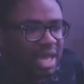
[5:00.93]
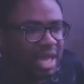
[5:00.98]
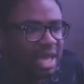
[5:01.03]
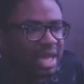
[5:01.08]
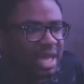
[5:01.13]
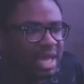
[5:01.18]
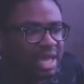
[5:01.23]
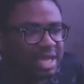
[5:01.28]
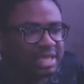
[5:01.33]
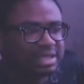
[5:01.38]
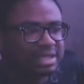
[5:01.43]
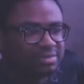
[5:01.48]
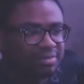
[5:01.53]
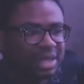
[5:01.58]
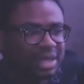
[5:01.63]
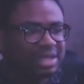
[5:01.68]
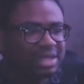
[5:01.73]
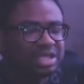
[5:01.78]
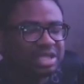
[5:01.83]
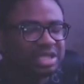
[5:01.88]
it's
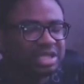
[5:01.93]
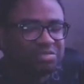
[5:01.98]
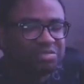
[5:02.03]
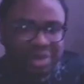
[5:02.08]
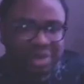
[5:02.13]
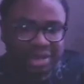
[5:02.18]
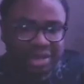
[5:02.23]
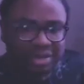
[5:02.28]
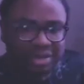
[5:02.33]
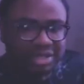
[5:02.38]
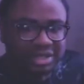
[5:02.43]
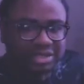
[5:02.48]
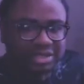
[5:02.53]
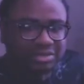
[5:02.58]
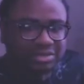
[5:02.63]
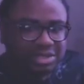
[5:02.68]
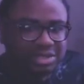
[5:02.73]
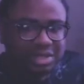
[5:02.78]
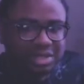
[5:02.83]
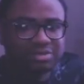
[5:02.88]
basically better because
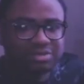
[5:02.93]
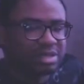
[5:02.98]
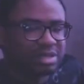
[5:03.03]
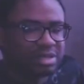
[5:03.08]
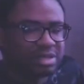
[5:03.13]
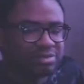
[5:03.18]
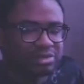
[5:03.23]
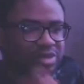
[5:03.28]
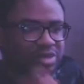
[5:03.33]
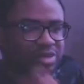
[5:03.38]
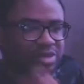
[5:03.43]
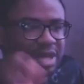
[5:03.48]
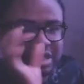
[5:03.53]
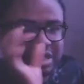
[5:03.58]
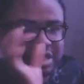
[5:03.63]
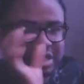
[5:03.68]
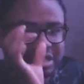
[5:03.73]
with Subspace Emissary you had these